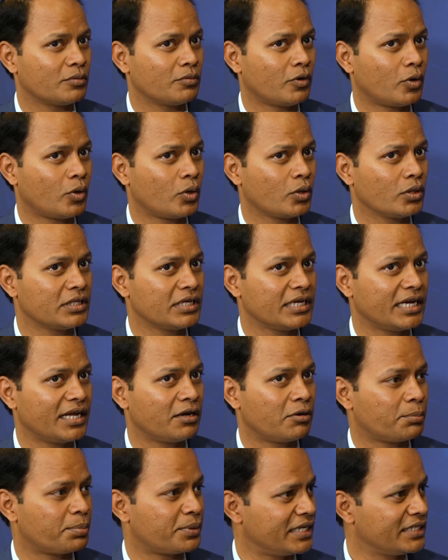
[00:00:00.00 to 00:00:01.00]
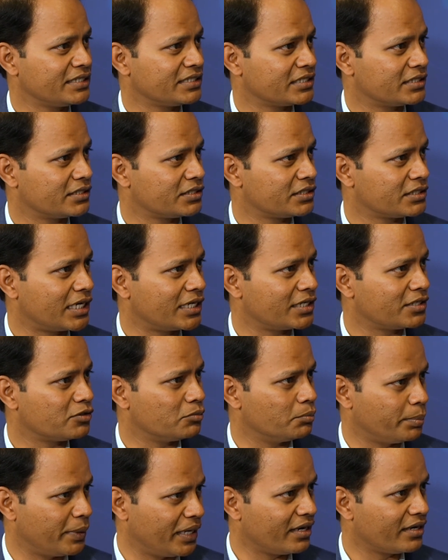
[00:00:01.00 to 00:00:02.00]
all the enterprises start to
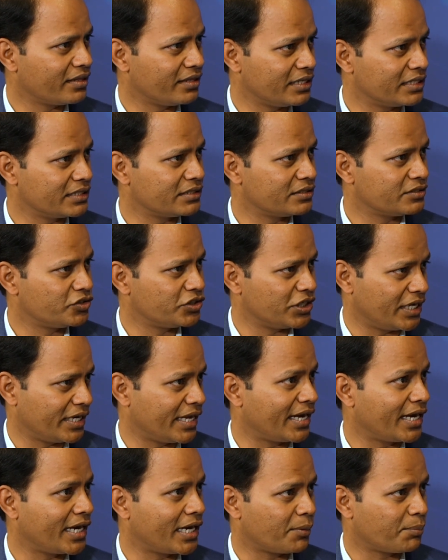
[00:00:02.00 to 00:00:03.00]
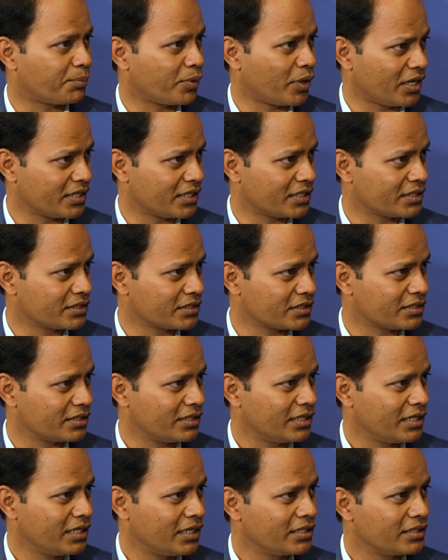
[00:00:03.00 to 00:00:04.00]
build these Gen AI products,
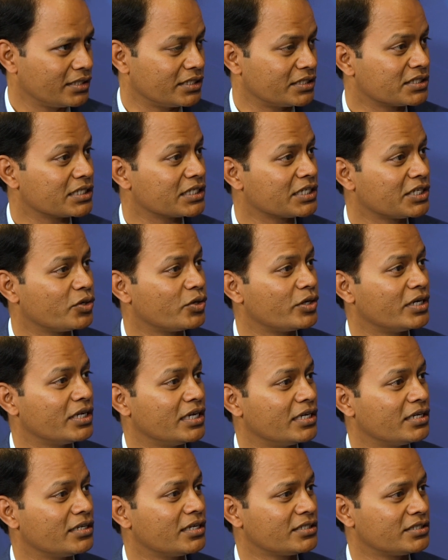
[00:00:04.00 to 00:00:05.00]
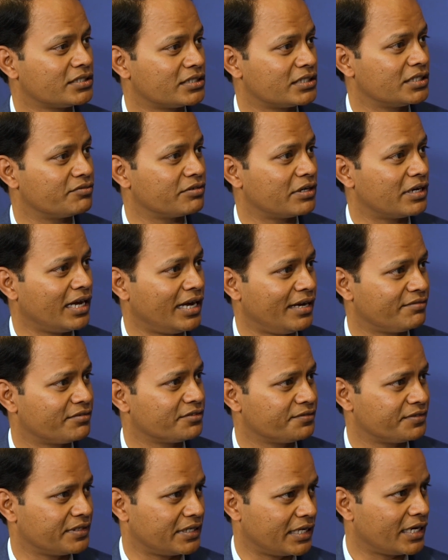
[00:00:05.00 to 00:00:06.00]
the security industry will have
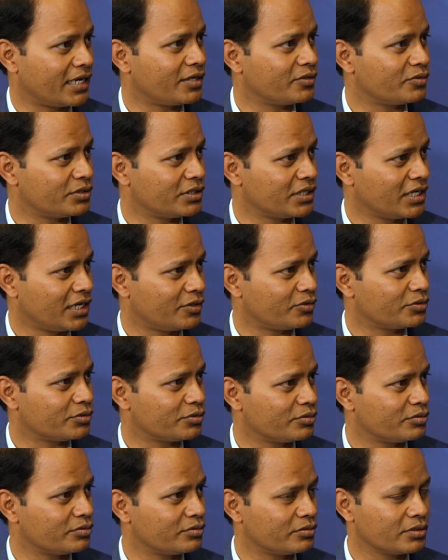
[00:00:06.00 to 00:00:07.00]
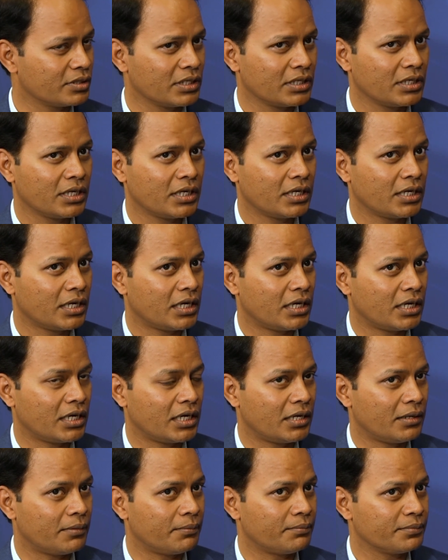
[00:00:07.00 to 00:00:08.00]
to figure out how to
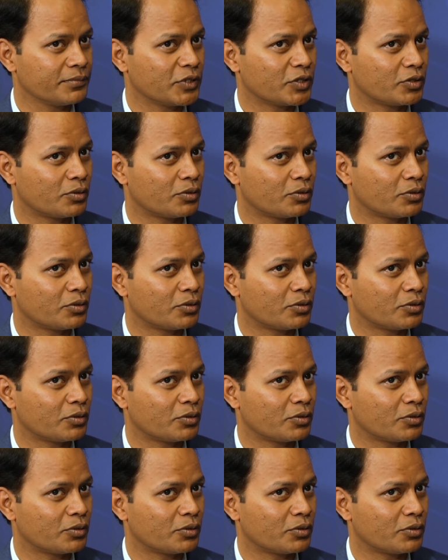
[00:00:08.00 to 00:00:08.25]
um, you